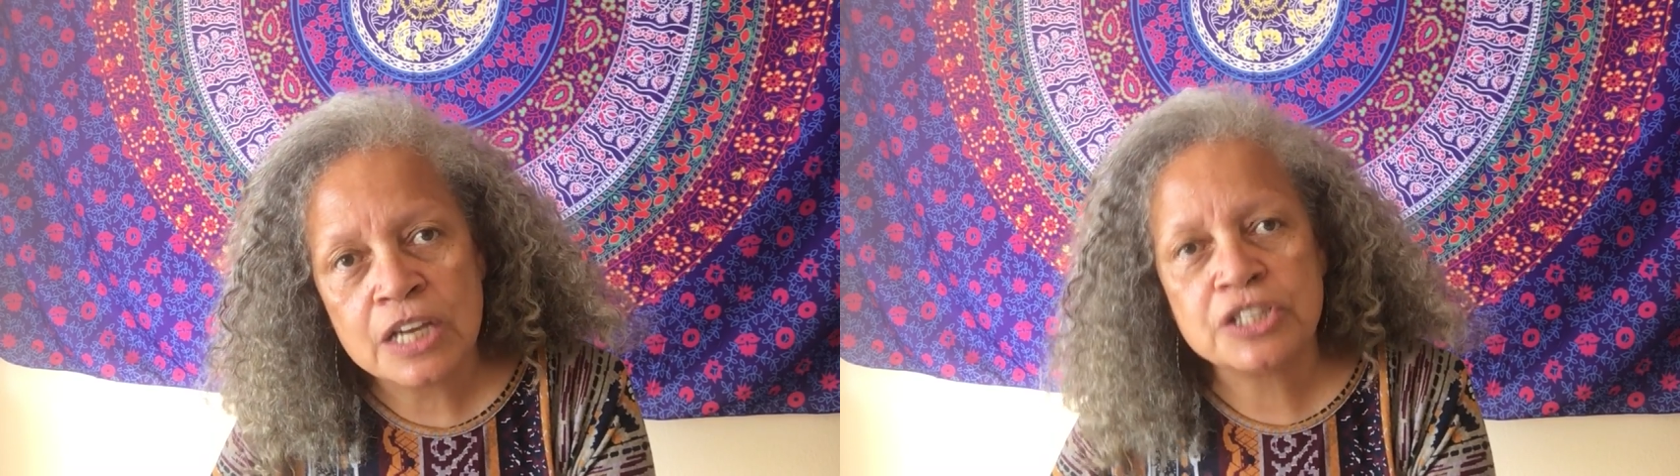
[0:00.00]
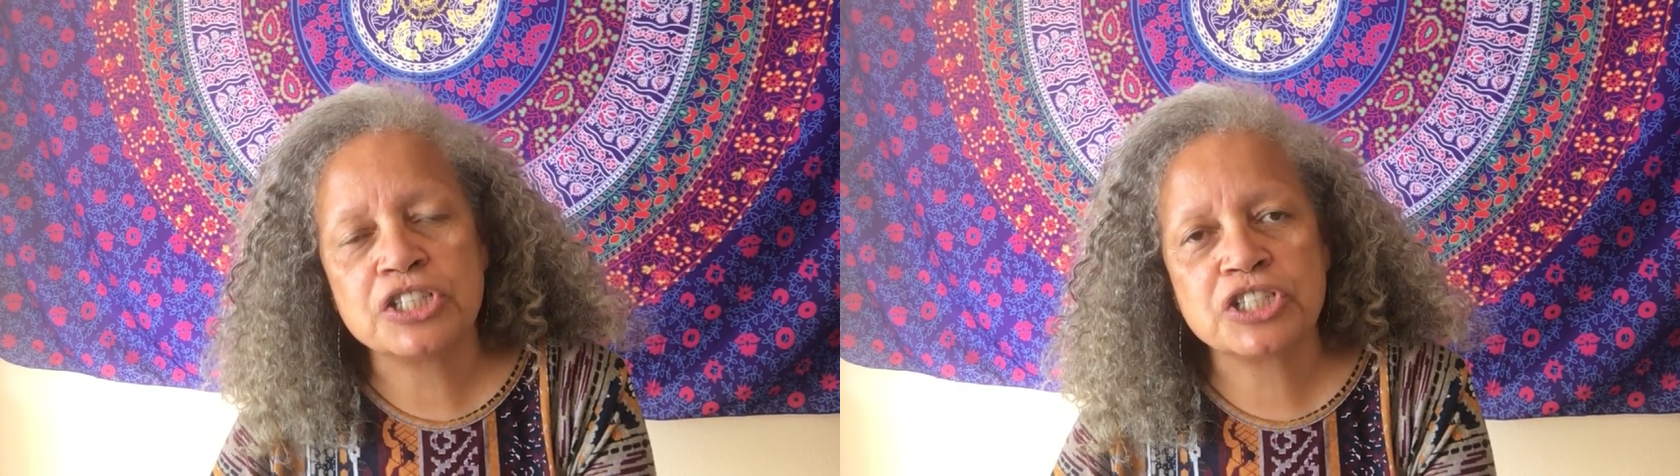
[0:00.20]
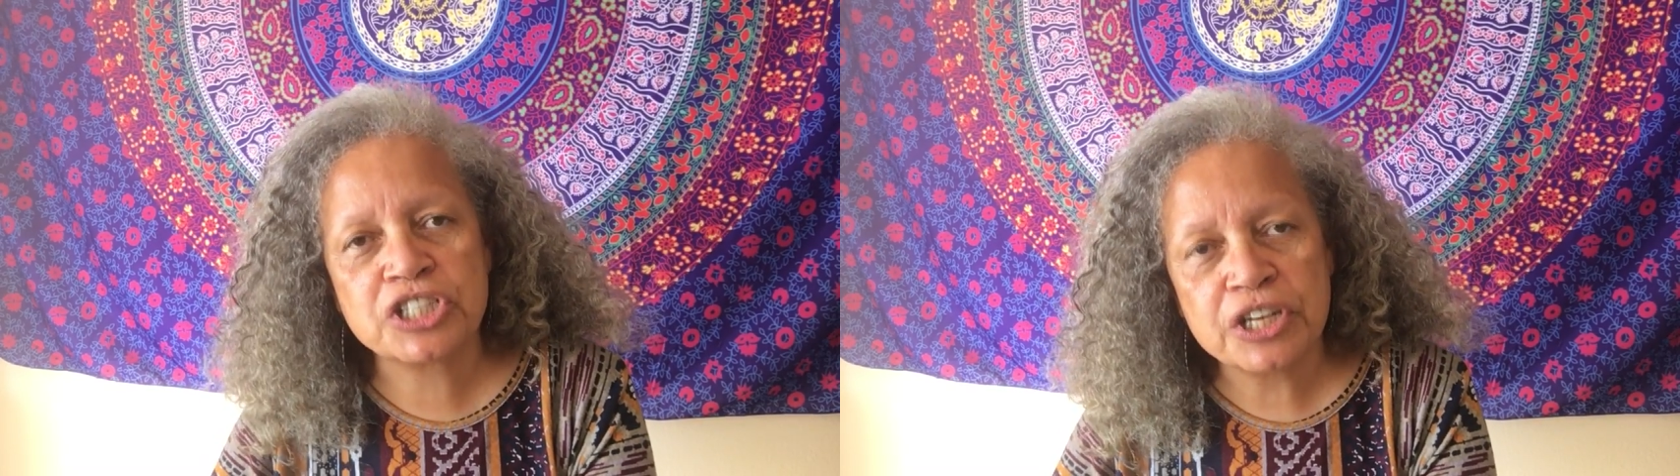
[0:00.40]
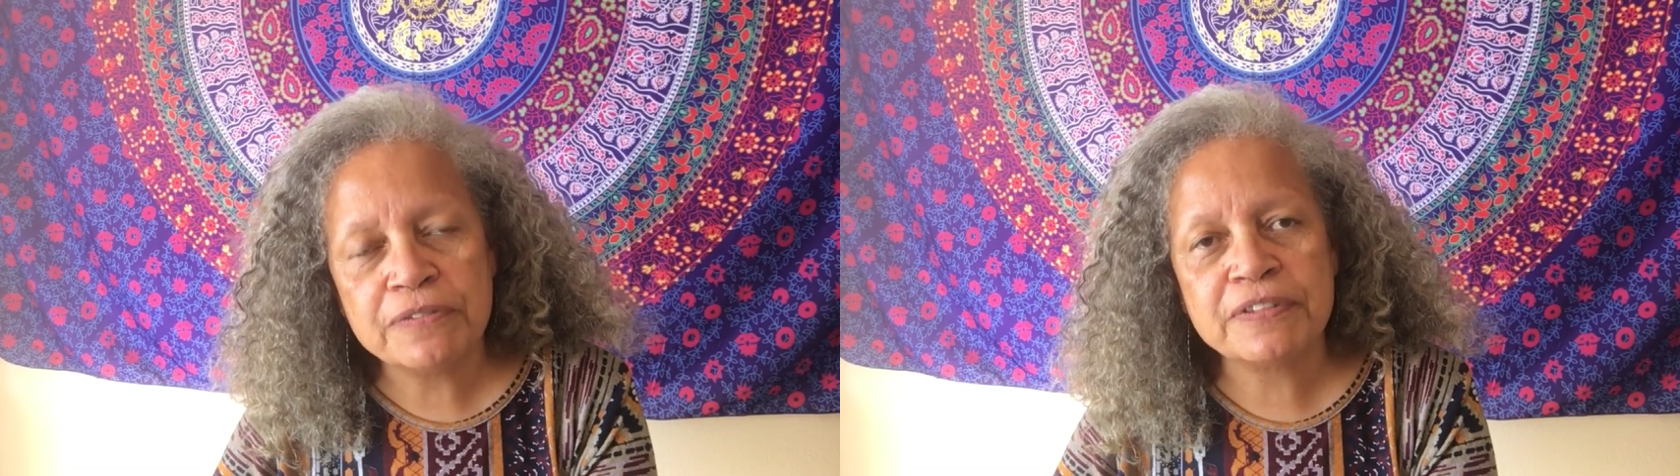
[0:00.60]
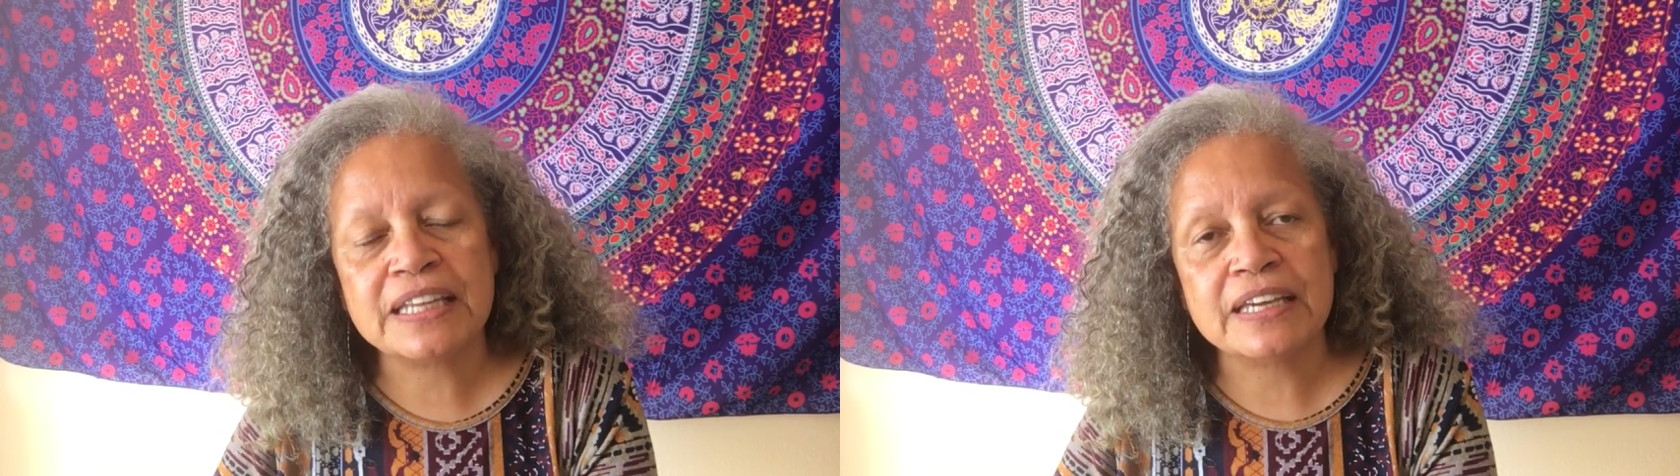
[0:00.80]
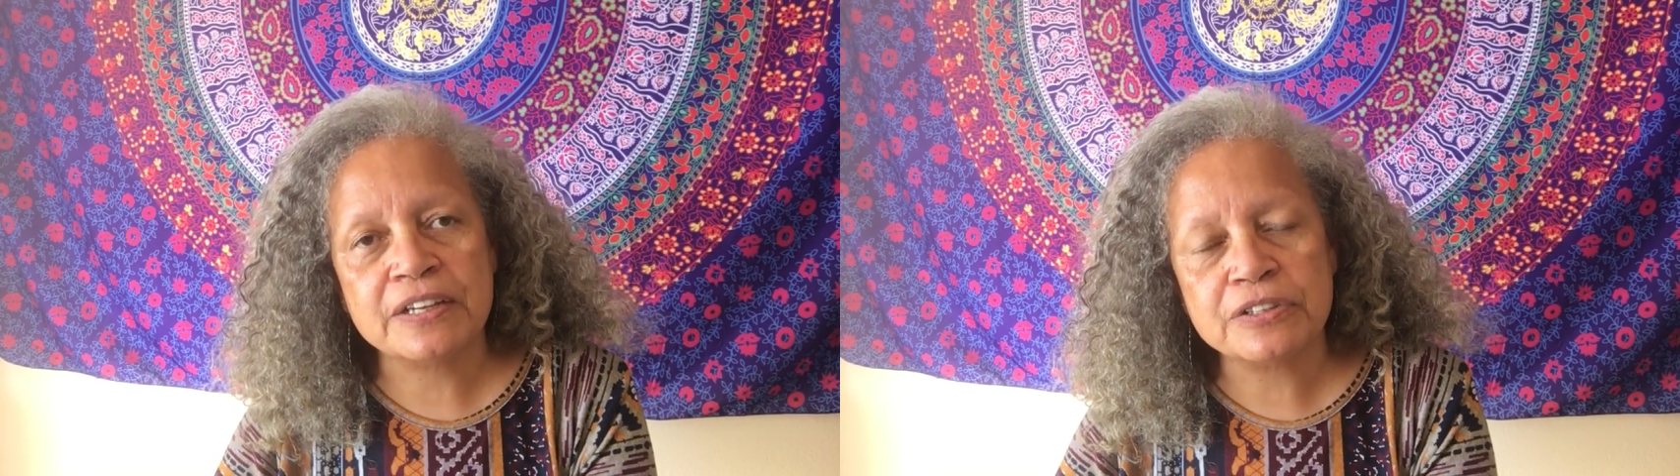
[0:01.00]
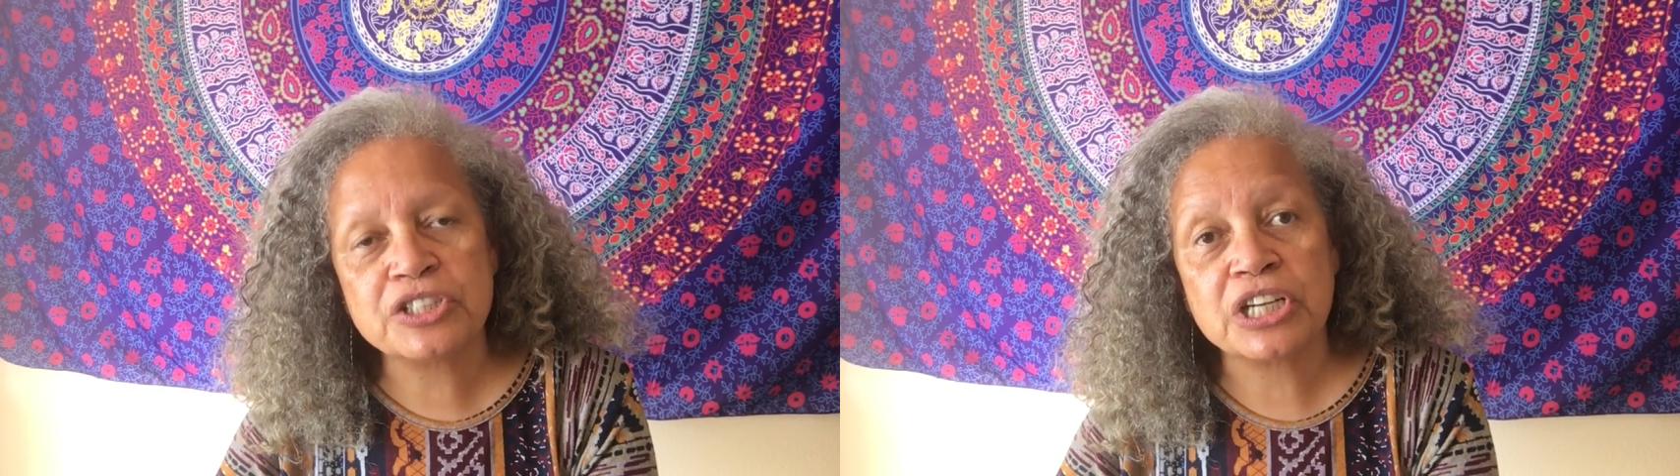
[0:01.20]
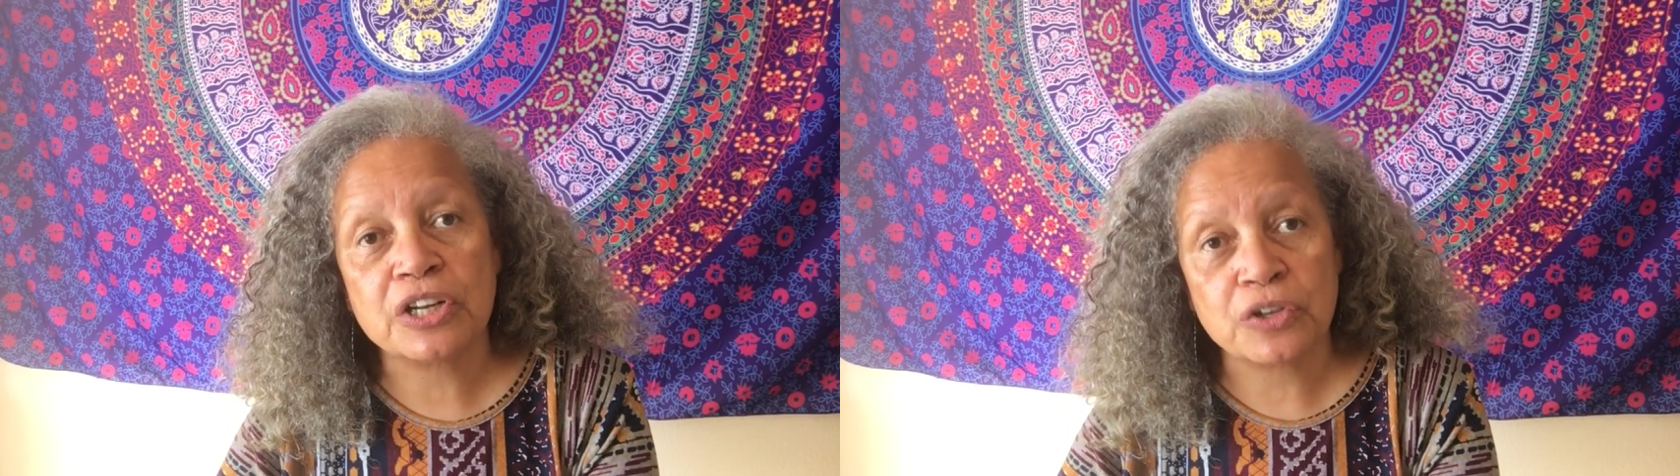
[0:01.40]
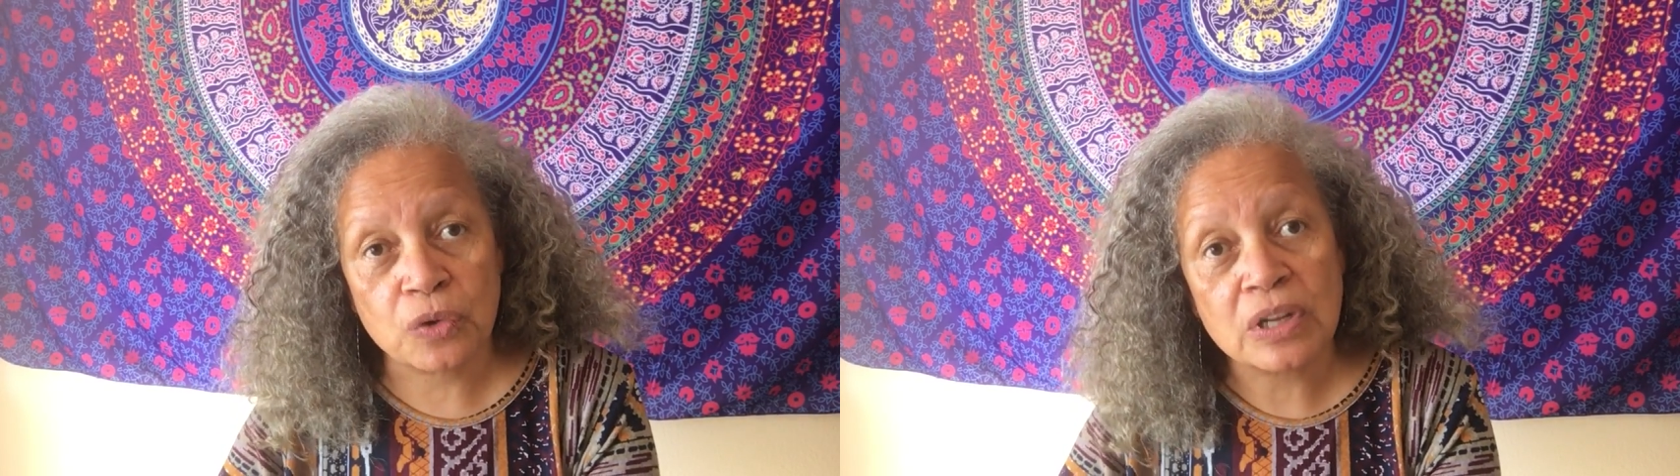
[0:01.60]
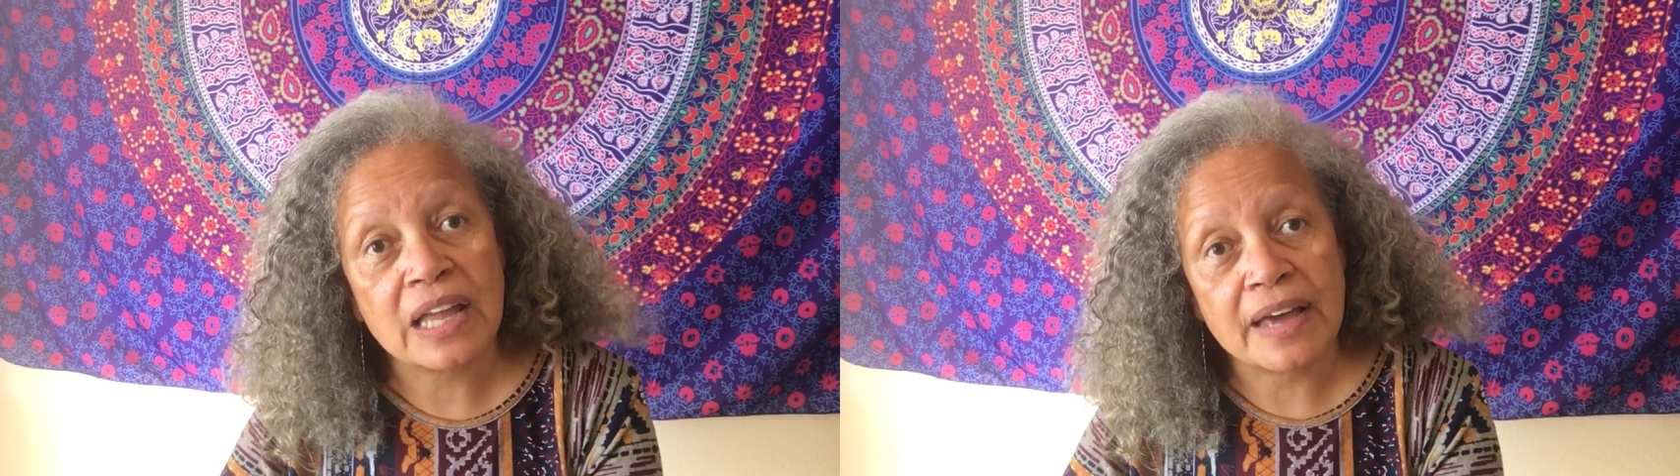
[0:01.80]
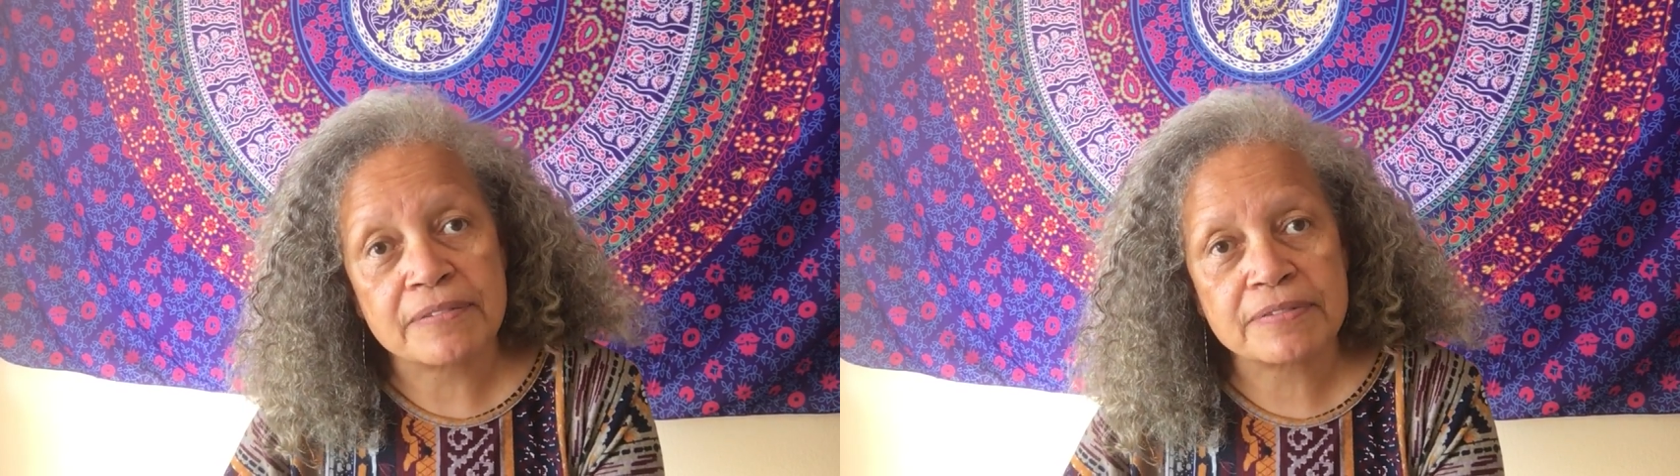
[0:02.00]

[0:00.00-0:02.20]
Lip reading: to shift the energy in your life.